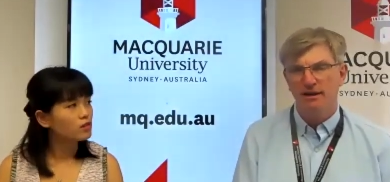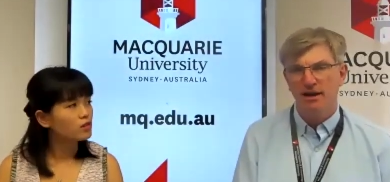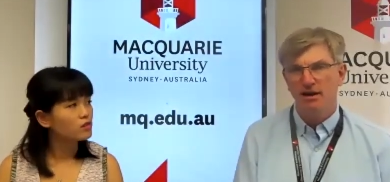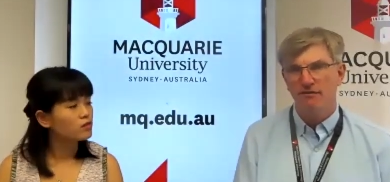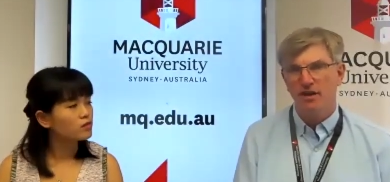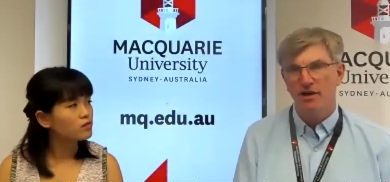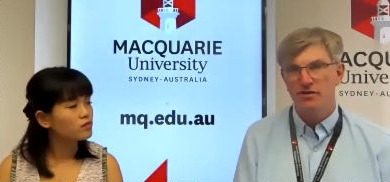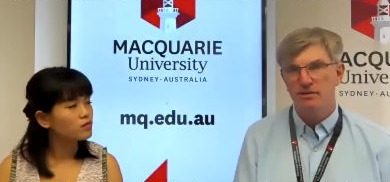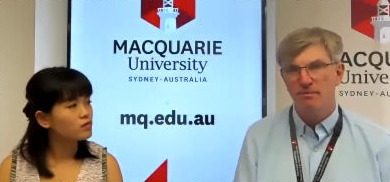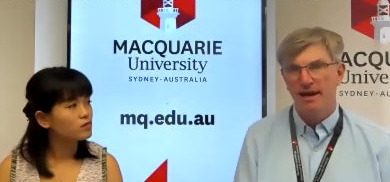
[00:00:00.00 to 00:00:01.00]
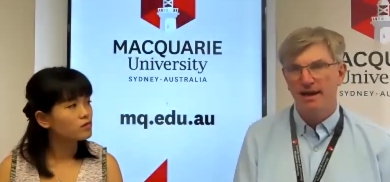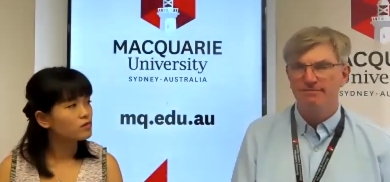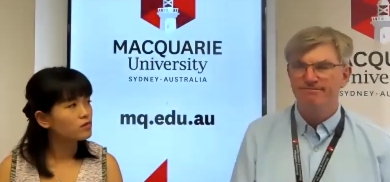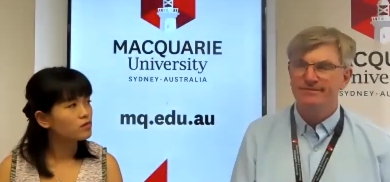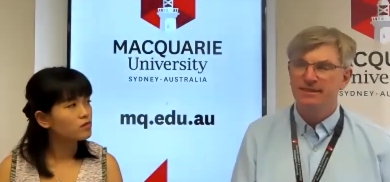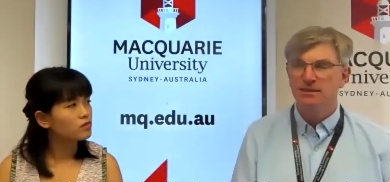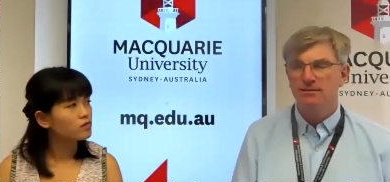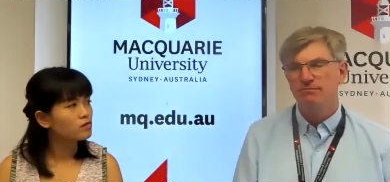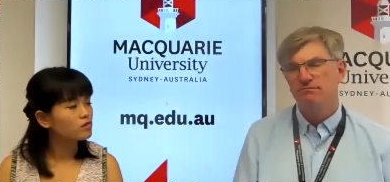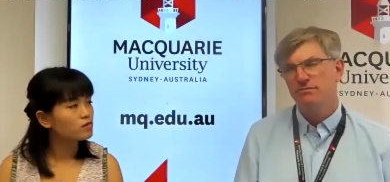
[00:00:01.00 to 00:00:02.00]
Speaker 1: of those, about
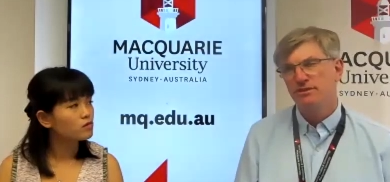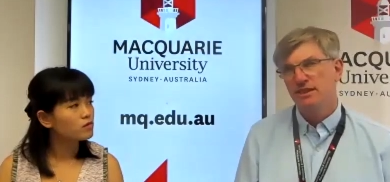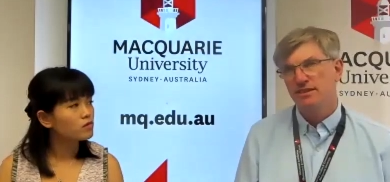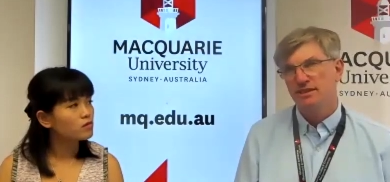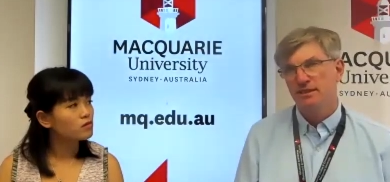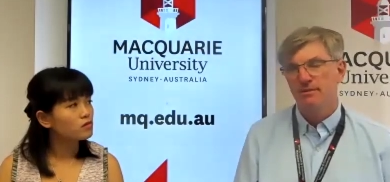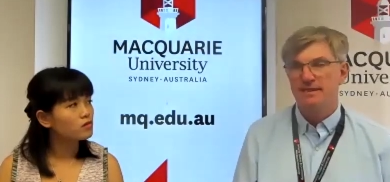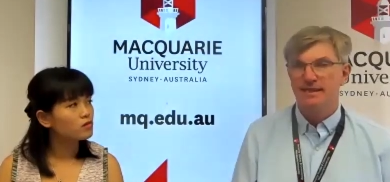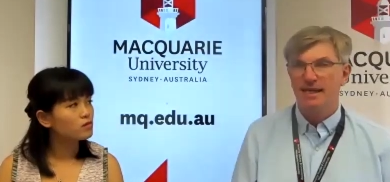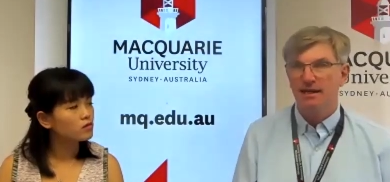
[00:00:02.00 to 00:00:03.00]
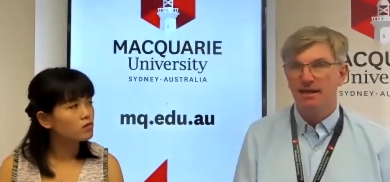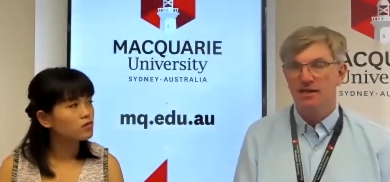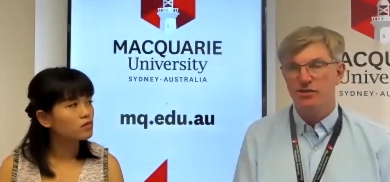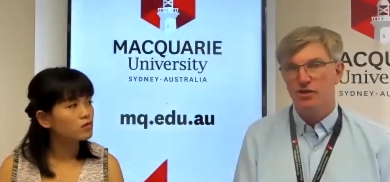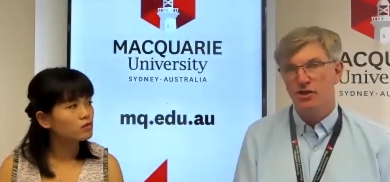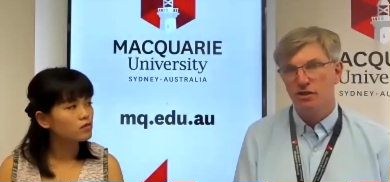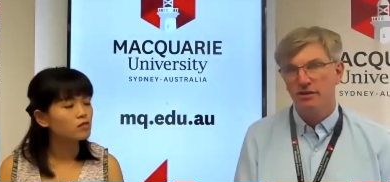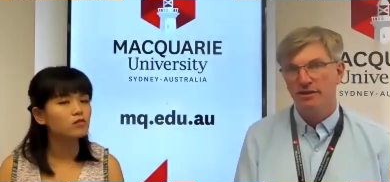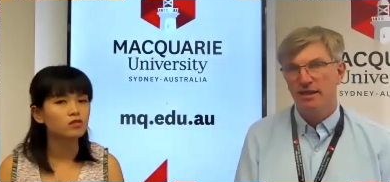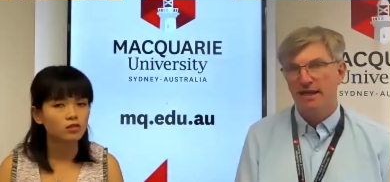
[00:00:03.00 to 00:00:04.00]
60% are
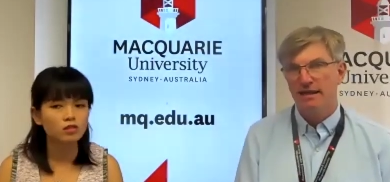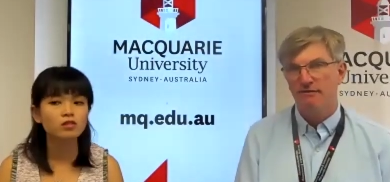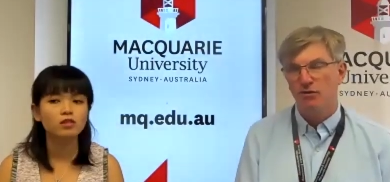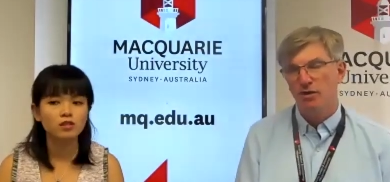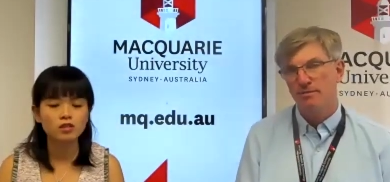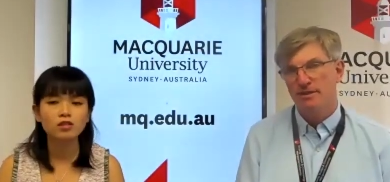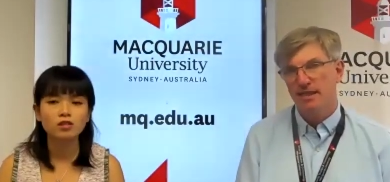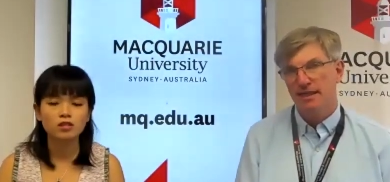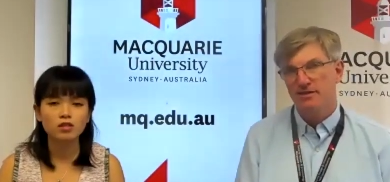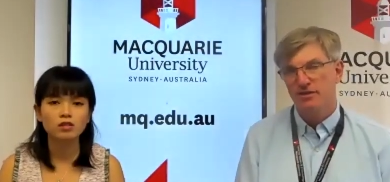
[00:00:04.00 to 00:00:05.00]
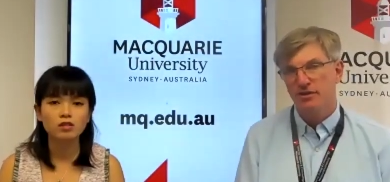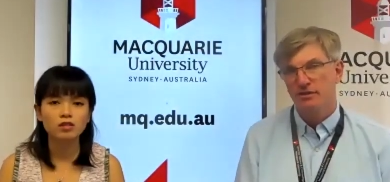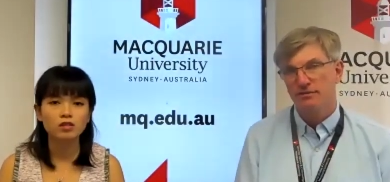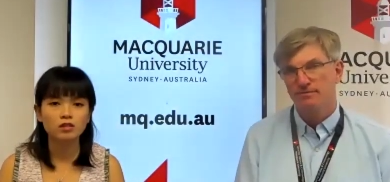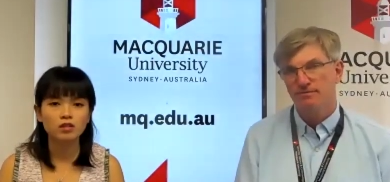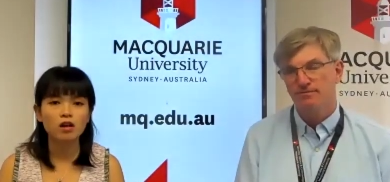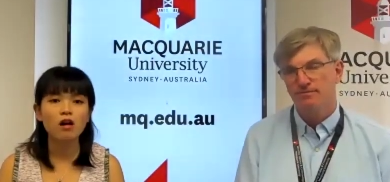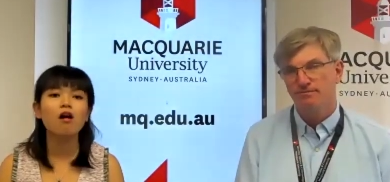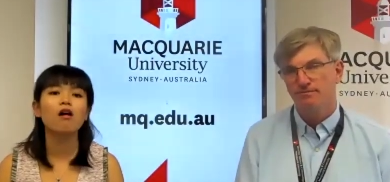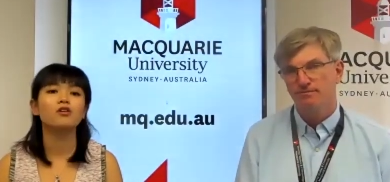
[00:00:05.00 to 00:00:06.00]
internal and 40% external.
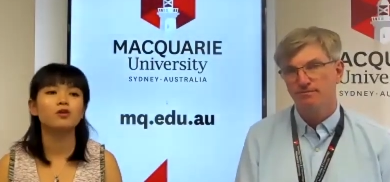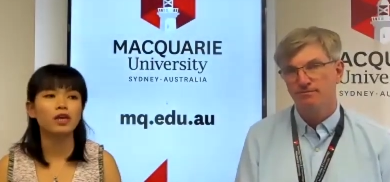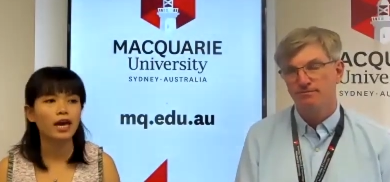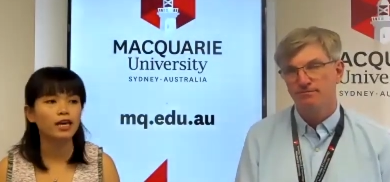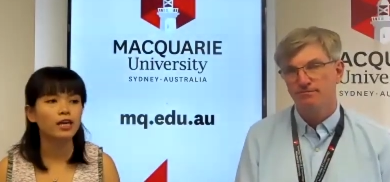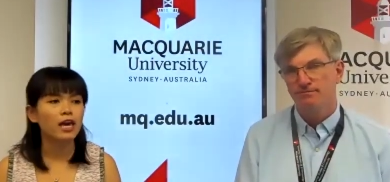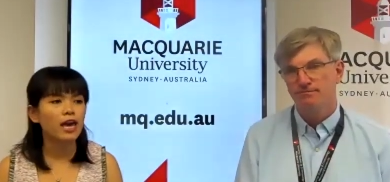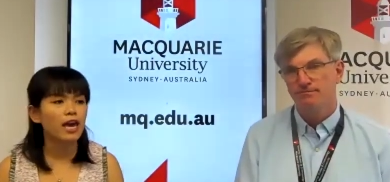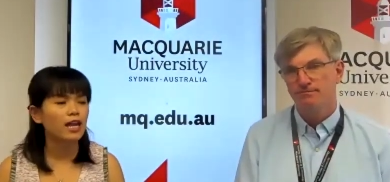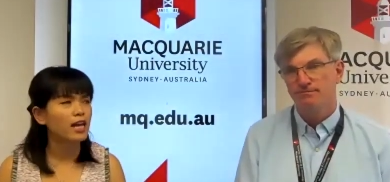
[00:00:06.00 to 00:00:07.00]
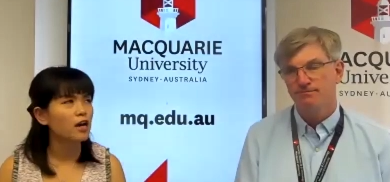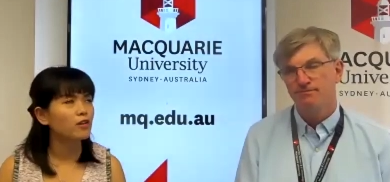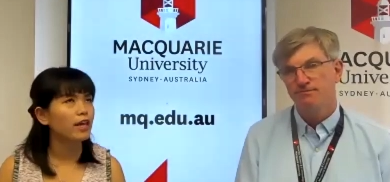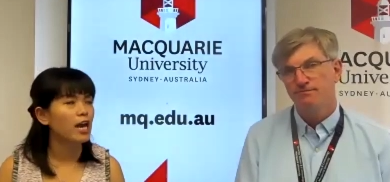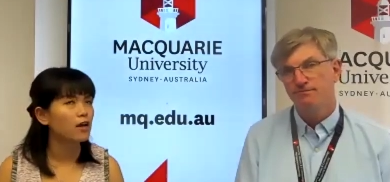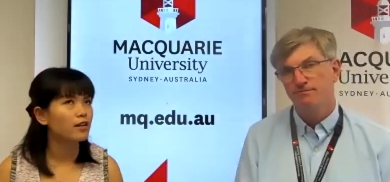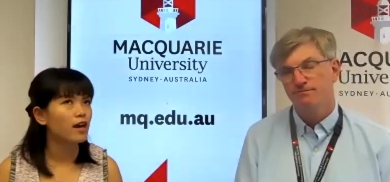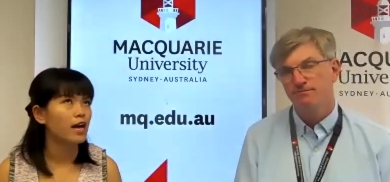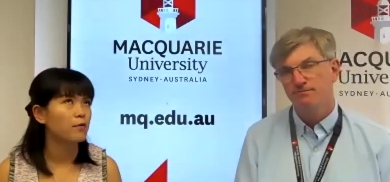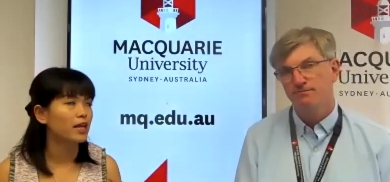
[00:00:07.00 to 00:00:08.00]
Speaker 2: Oh, okay. And
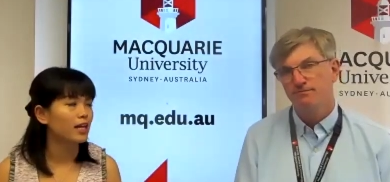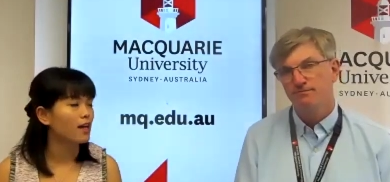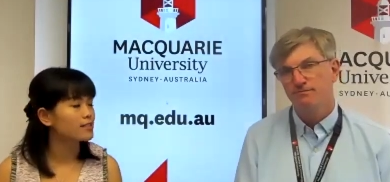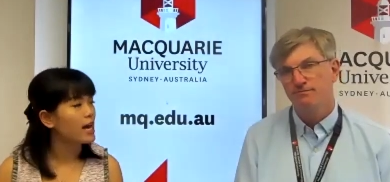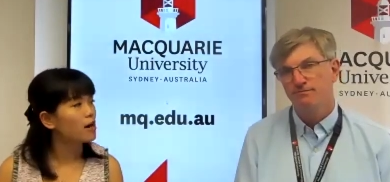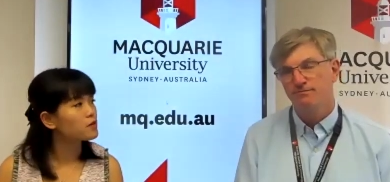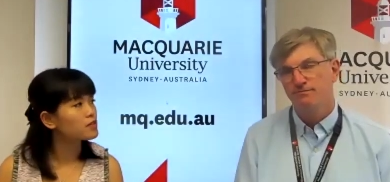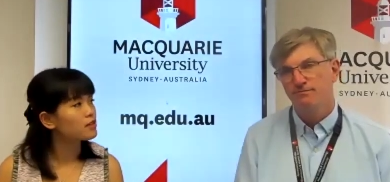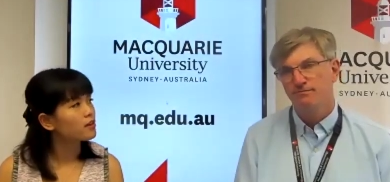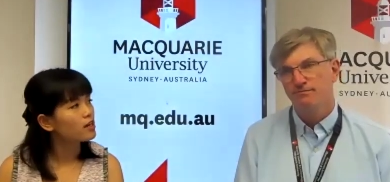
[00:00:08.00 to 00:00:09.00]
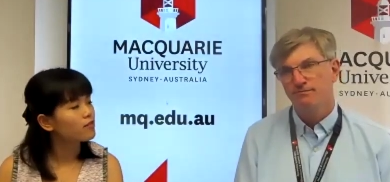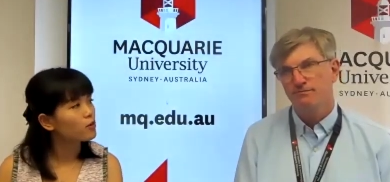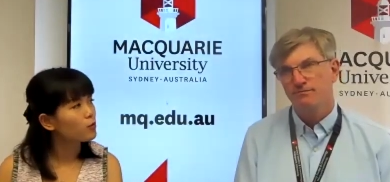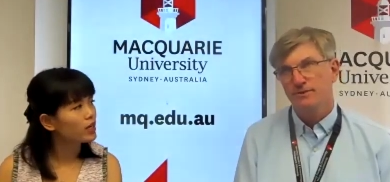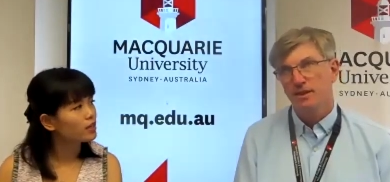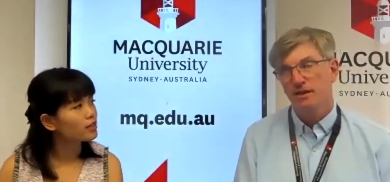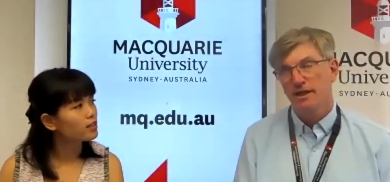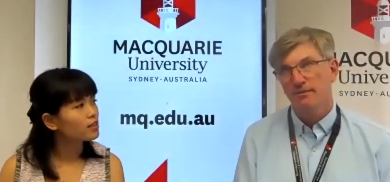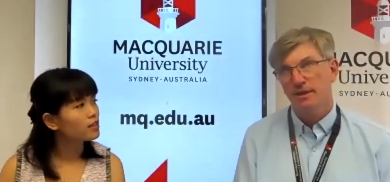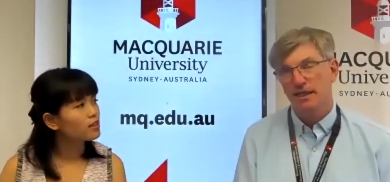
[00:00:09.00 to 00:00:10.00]
how many class hours are there every week?
Speaker 1: Oh,
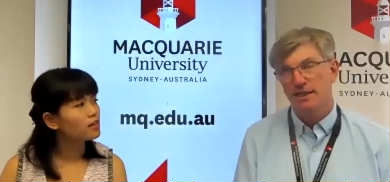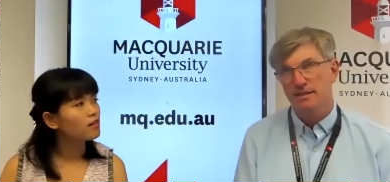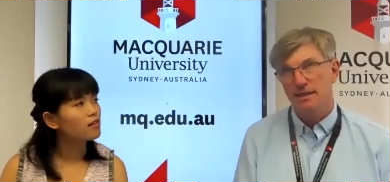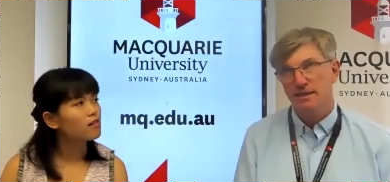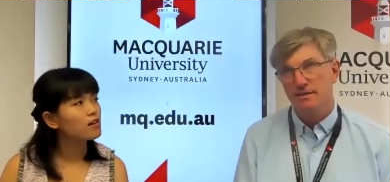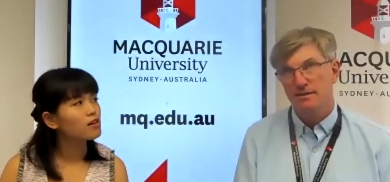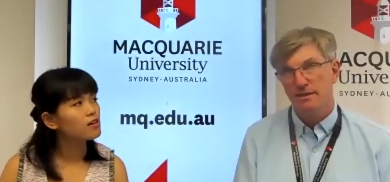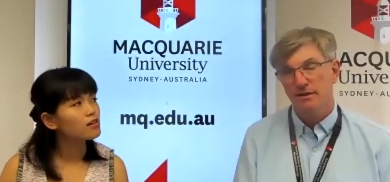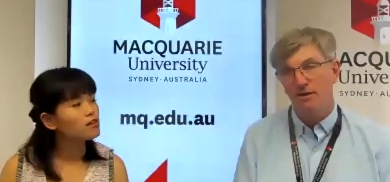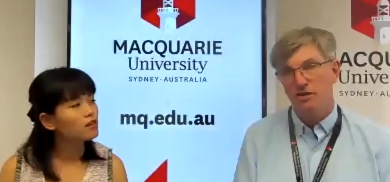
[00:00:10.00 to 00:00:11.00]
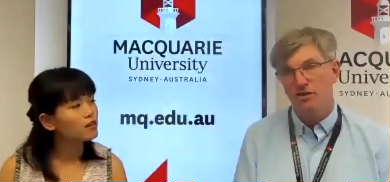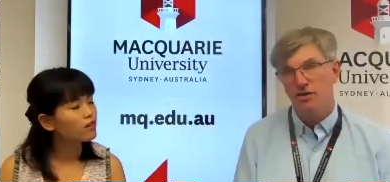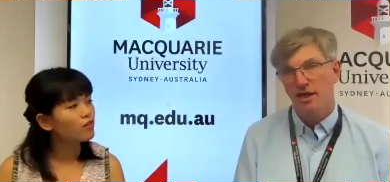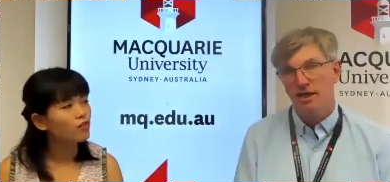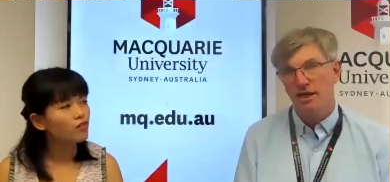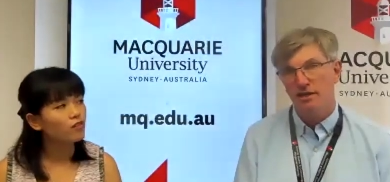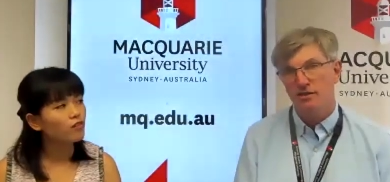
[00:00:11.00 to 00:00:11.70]
how many class hours? There are